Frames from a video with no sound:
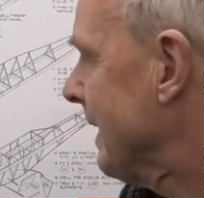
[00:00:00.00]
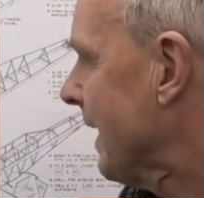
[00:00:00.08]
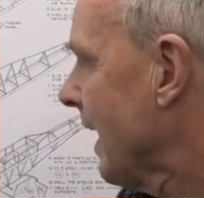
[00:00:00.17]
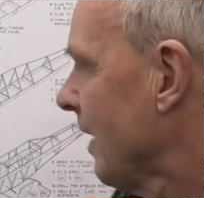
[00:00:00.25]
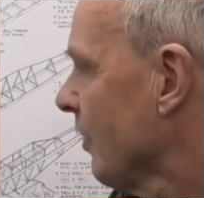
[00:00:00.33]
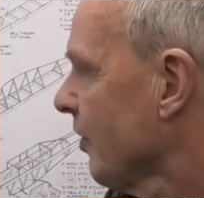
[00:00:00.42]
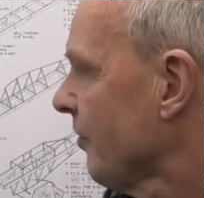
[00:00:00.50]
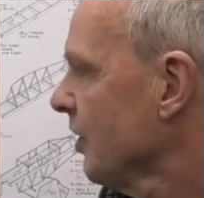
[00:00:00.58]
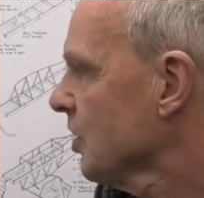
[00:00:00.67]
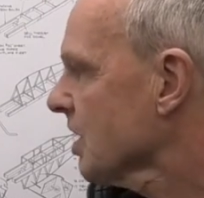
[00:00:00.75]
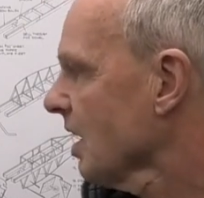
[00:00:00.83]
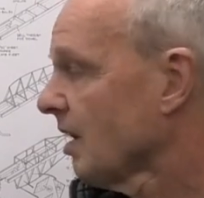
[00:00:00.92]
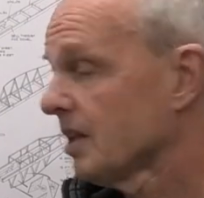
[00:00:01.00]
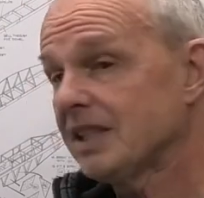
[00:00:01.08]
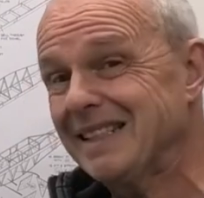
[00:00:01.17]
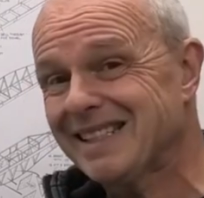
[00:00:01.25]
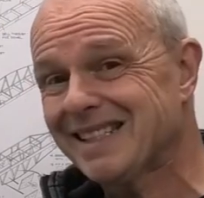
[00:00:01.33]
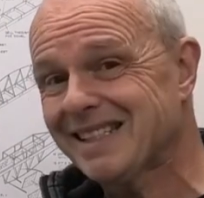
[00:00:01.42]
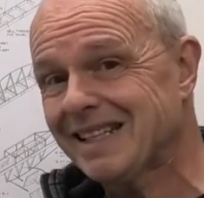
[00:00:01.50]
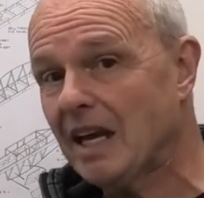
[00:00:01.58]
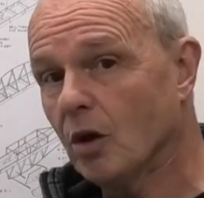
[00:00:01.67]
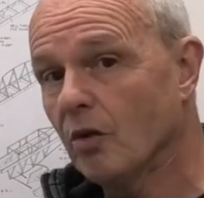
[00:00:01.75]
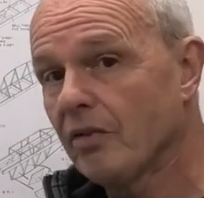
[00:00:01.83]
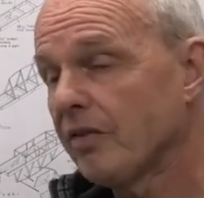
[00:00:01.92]
Now the fuselage
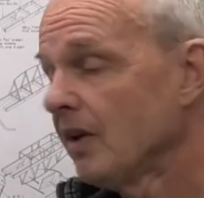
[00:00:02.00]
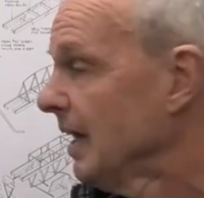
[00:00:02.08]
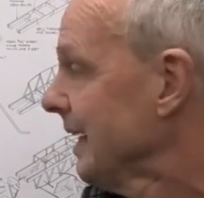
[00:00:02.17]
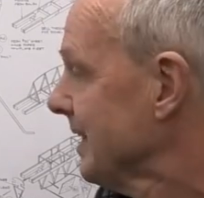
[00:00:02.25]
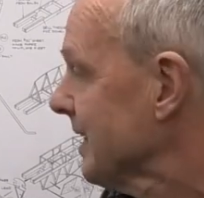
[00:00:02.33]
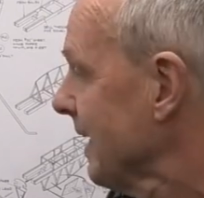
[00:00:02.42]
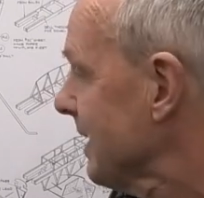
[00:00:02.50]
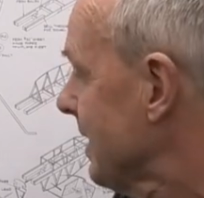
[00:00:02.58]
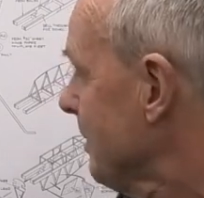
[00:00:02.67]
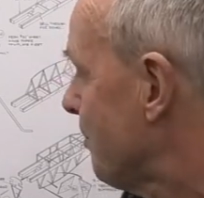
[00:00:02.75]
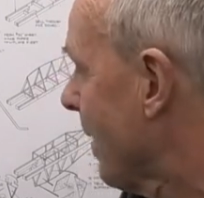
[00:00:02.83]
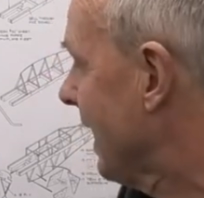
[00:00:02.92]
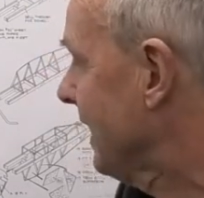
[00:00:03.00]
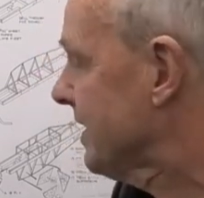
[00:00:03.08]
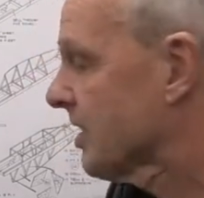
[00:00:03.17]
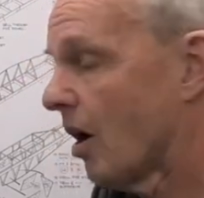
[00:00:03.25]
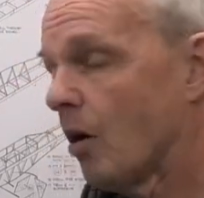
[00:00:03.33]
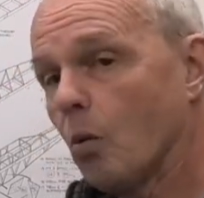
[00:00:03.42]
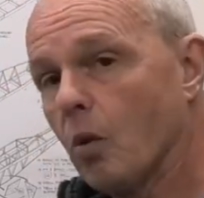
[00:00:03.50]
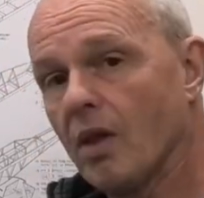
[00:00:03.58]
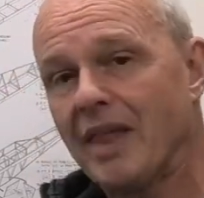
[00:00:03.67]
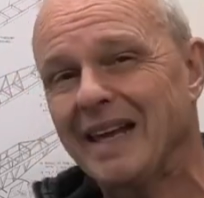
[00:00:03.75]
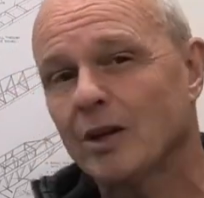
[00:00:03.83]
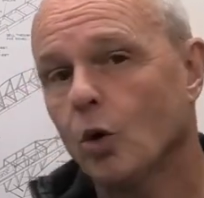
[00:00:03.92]
itself is actually based on
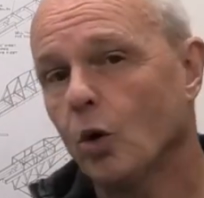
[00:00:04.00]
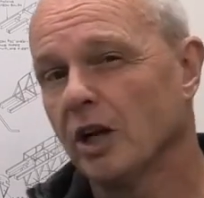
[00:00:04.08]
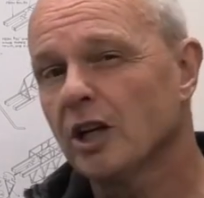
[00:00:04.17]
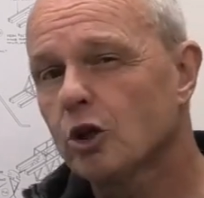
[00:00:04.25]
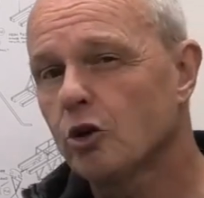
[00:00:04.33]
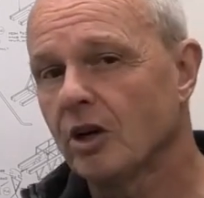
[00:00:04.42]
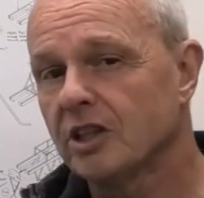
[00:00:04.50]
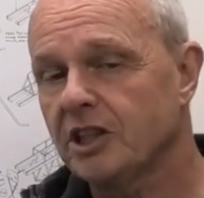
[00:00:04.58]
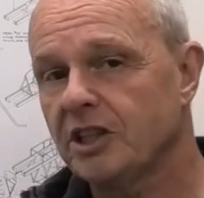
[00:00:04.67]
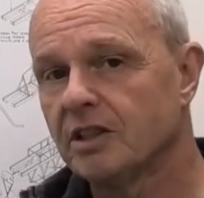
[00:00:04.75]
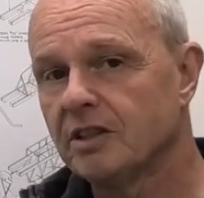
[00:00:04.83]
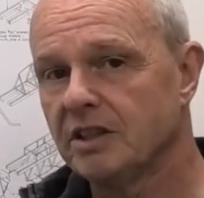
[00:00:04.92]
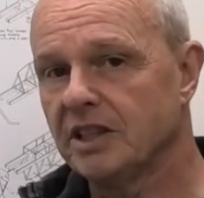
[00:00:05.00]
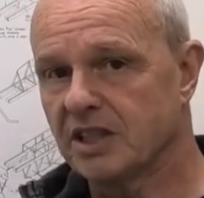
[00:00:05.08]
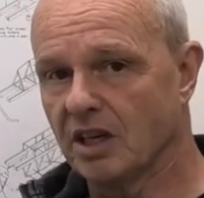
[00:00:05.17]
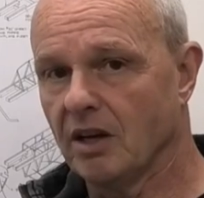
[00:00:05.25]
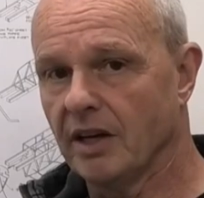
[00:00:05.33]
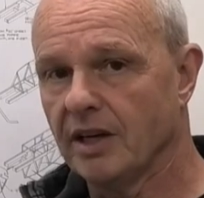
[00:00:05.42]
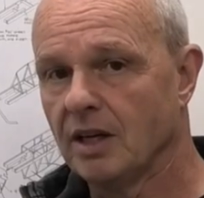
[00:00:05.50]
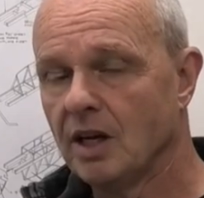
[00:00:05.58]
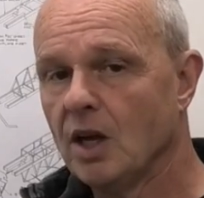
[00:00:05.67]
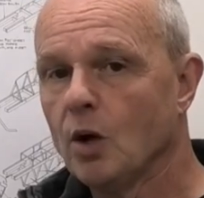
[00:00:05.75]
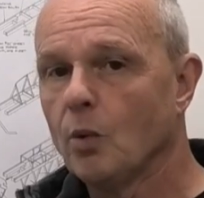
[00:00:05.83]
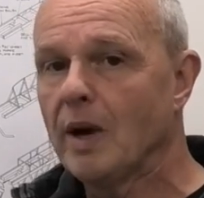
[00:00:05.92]
what they call a crutch design
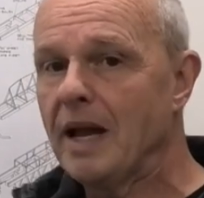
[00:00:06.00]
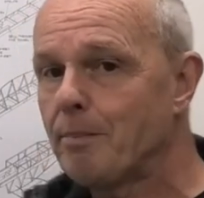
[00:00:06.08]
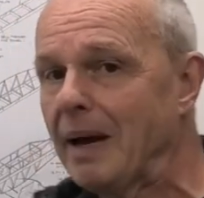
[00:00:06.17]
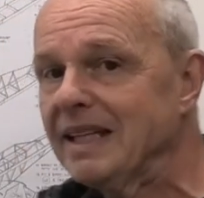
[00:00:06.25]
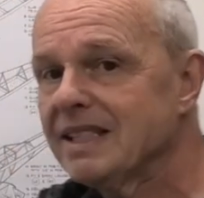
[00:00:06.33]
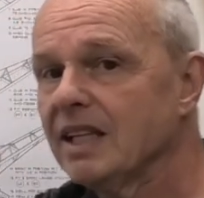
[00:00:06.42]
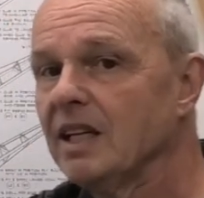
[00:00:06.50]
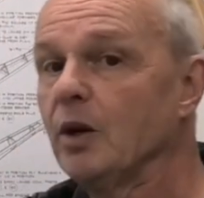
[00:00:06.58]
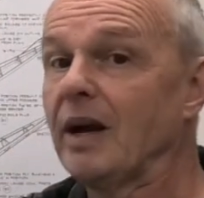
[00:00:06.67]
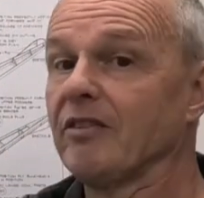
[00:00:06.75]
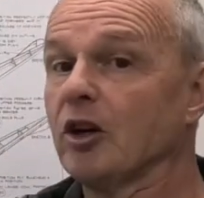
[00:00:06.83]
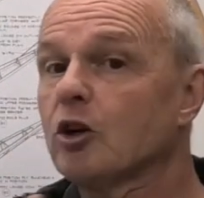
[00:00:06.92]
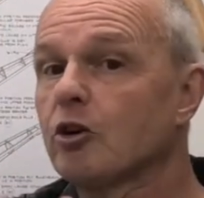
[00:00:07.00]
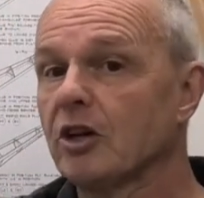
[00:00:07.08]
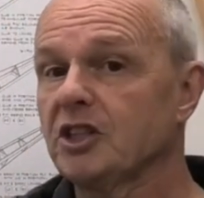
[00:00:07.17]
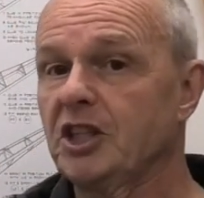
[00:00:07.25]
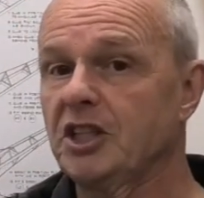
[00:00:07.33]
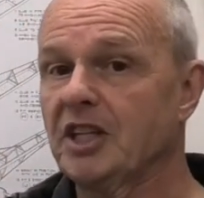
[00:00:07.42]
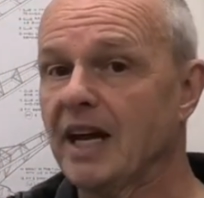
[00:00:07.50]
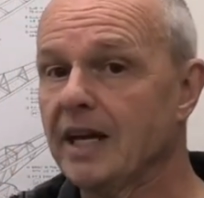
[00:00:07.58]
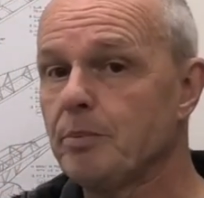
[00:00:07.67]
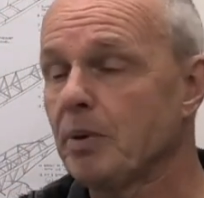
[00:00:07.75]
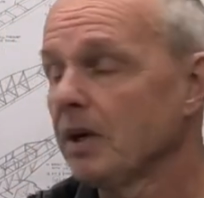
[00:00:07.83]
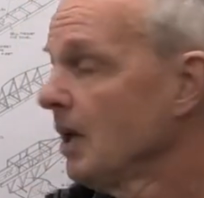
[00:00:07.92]
where basically you have a crutch
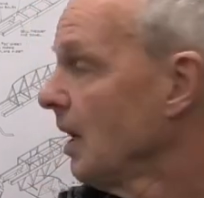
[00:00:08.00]
shape